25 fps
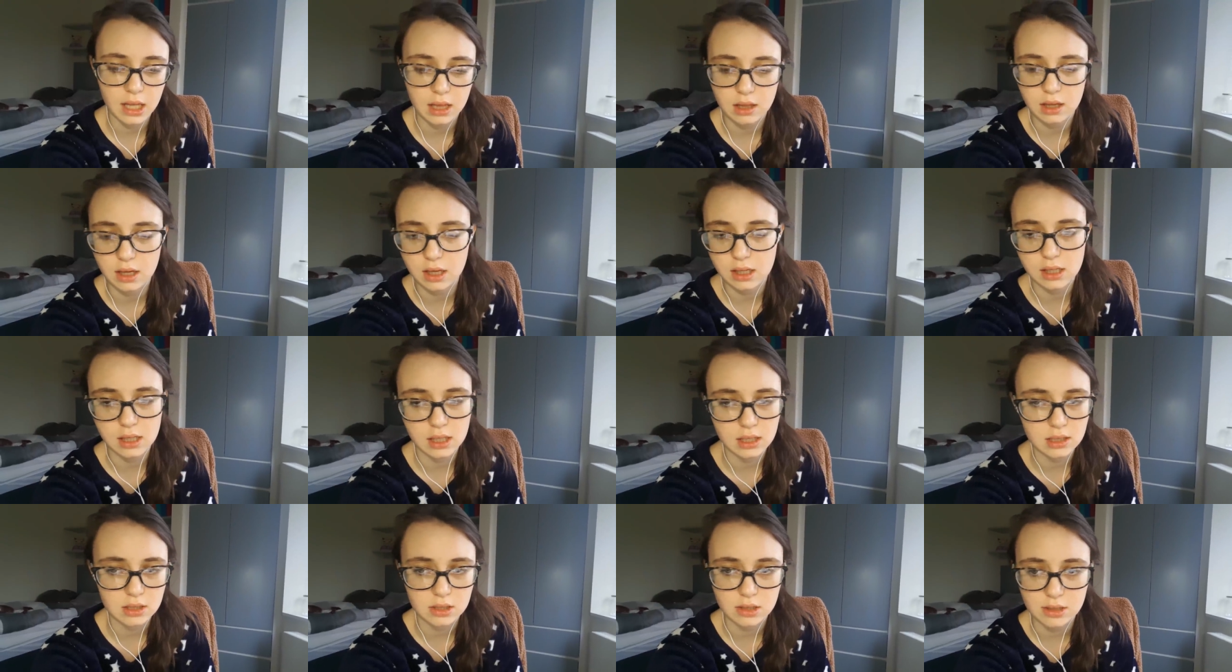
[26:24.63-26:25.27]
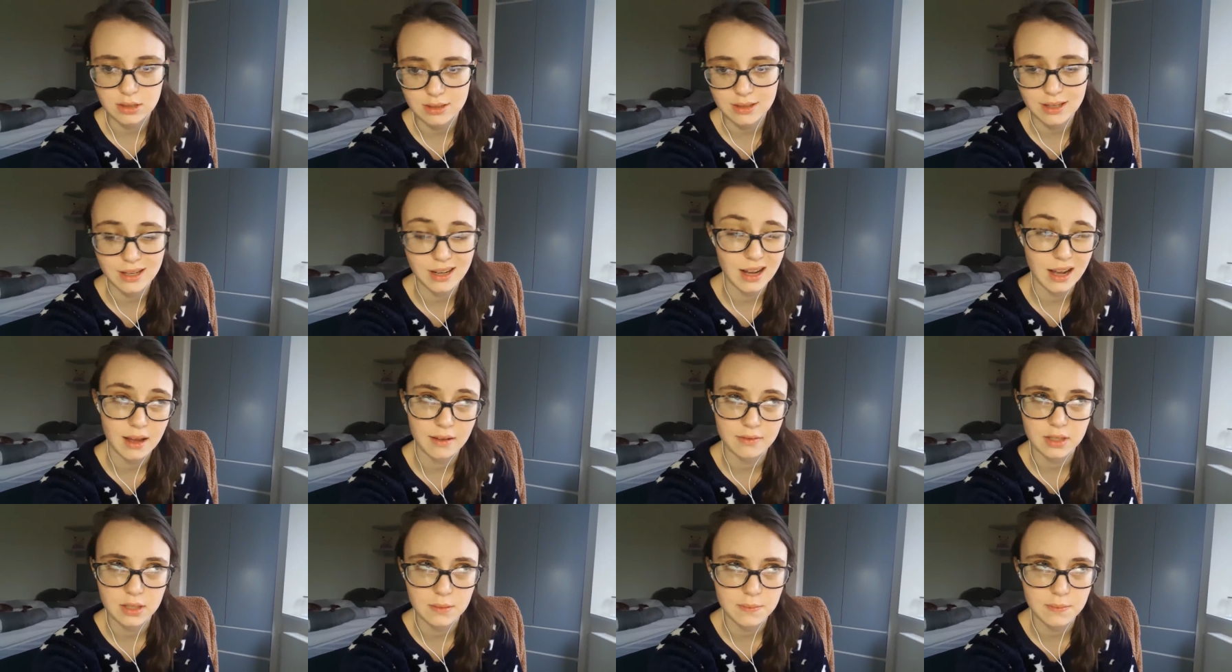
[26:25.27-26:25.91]
Like, it's just gonna
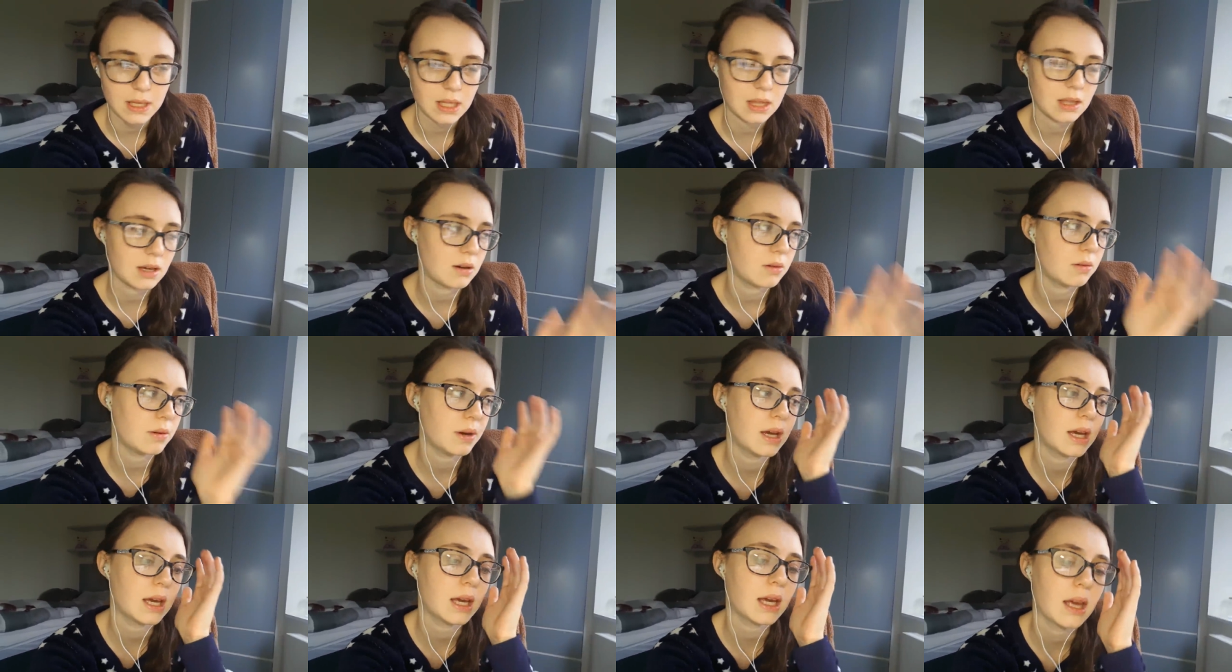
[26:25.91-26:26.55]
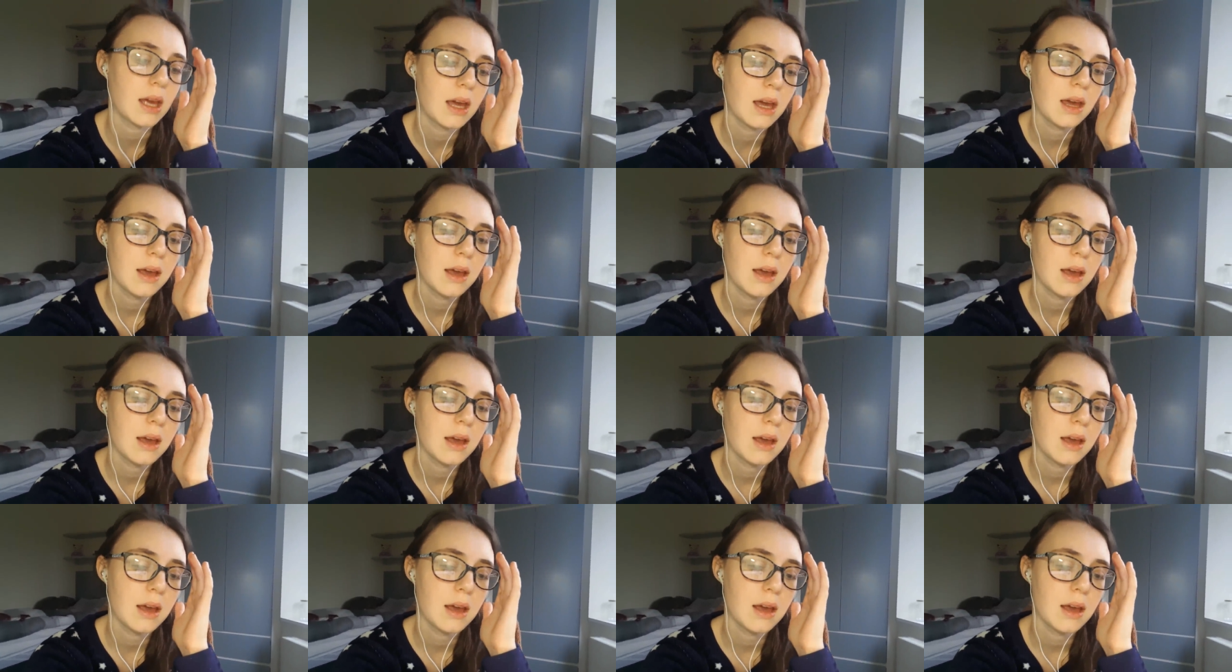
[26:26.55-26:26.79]
have to be that way